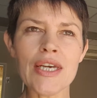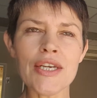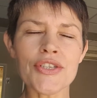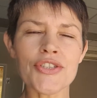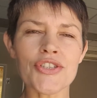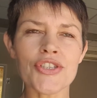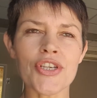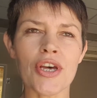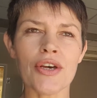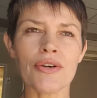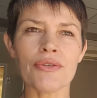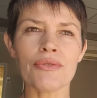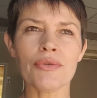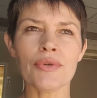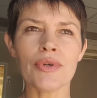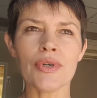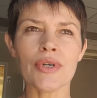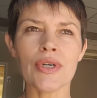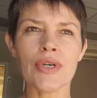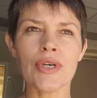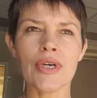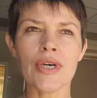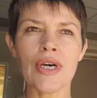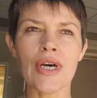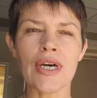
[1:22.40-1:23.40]
So
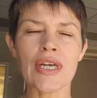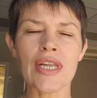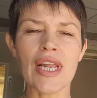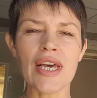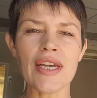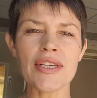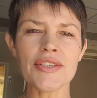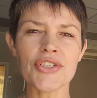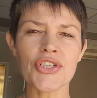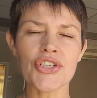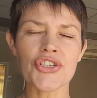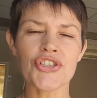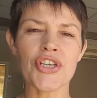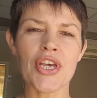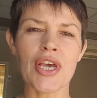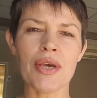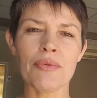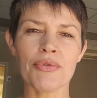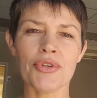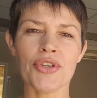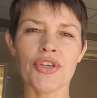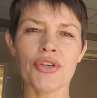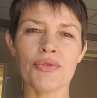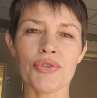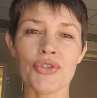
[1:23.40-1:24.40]
I'd like to share
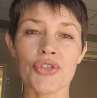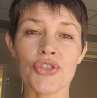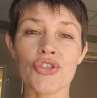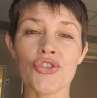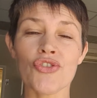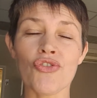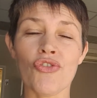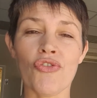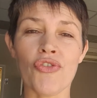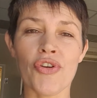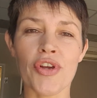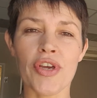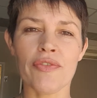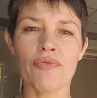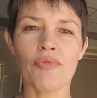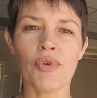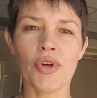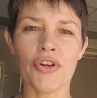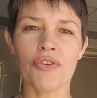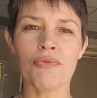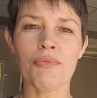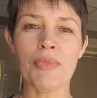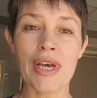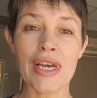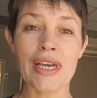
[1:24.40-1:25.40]
with you a story of one
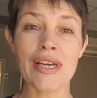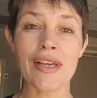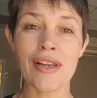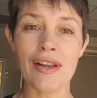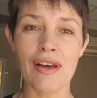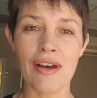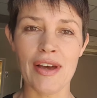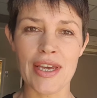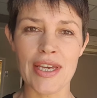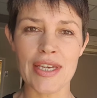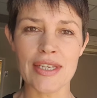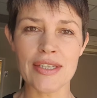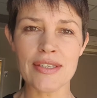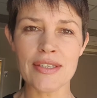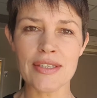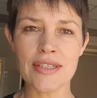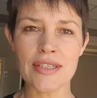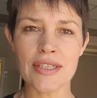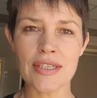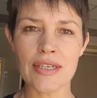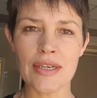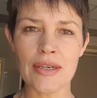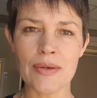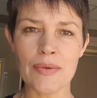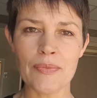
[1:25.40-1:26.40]
of my
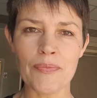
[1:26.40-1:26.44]
clients,